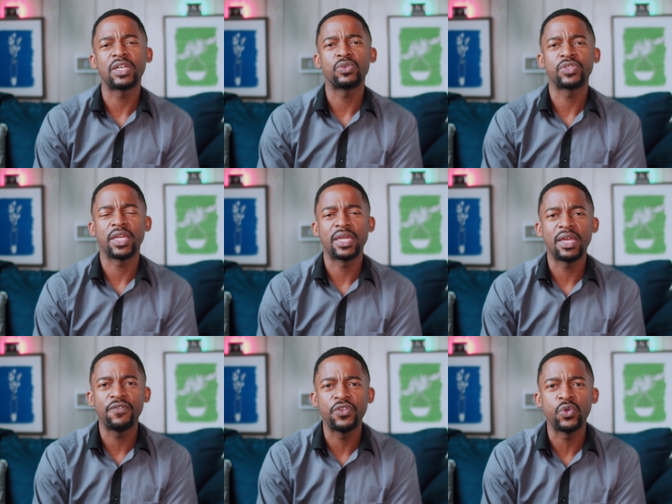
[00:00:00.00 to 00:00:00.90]
is going to
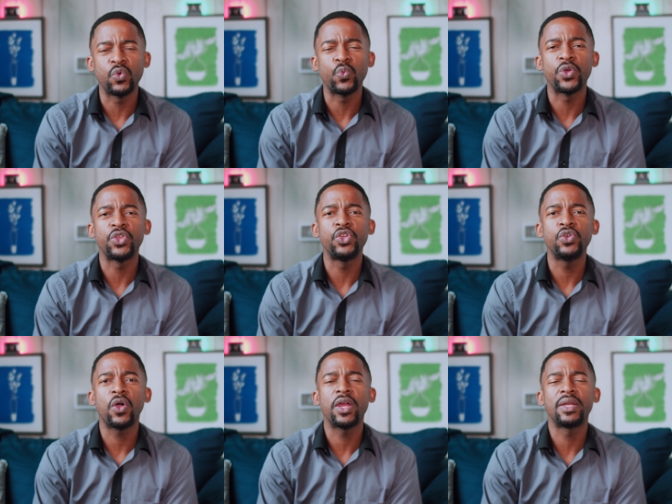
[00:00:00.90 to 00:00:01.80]
give you when
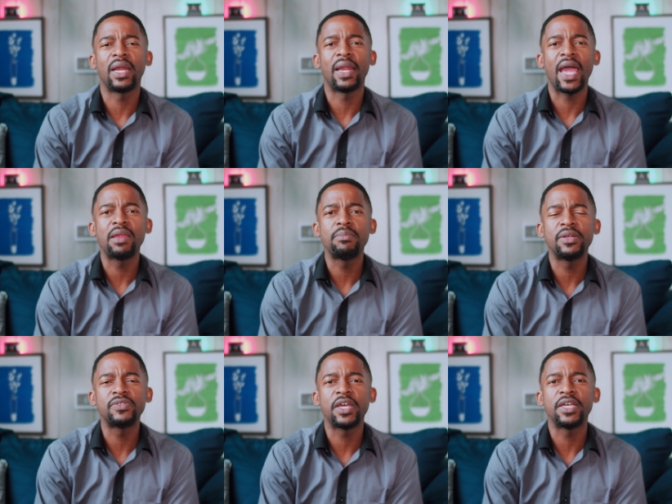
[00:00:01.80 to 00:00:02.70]
you are in
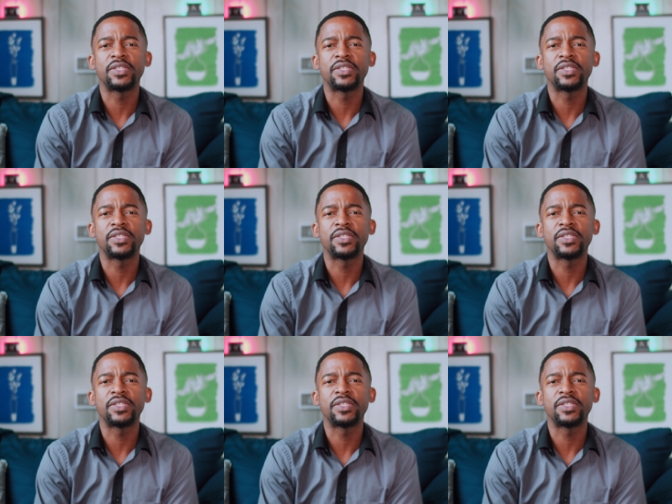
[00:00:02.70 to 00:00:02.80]
alignment